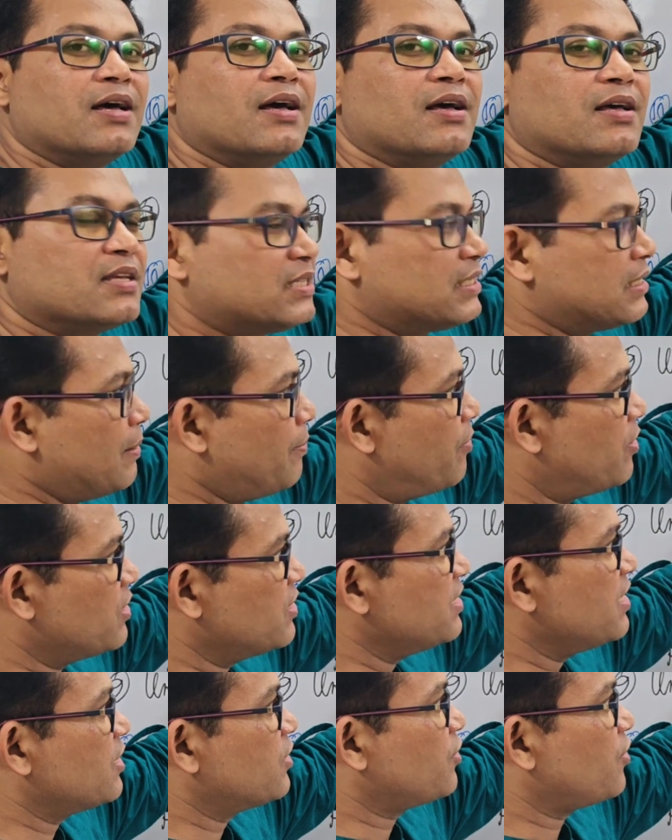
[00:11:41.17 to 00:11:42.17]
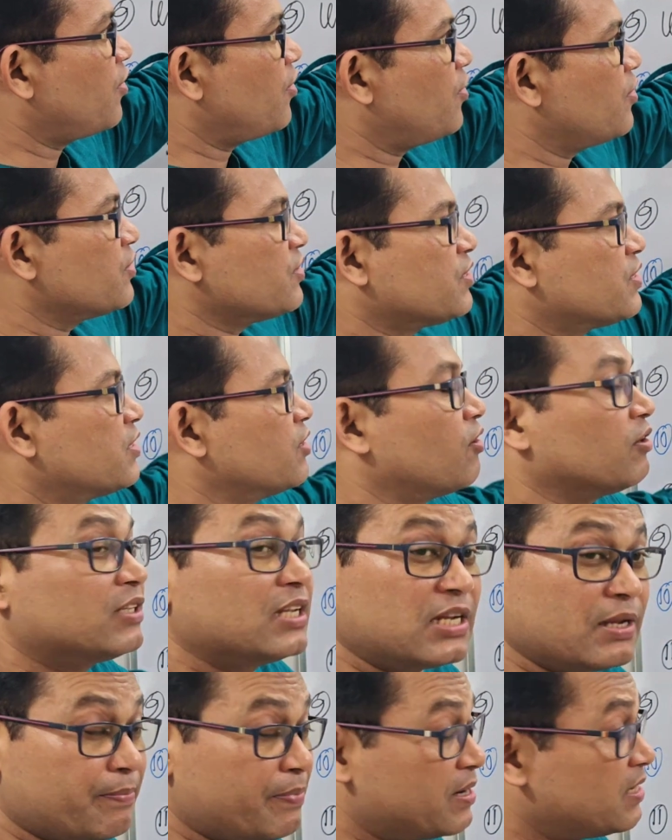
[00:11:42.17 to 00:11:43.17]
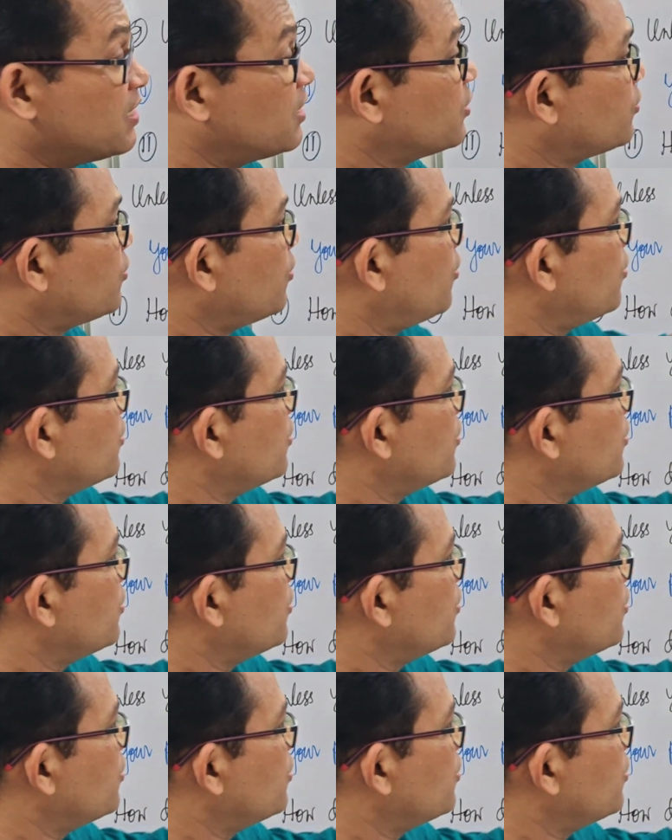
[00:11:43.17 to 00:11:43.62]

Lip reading: the subordinate clause or the dependent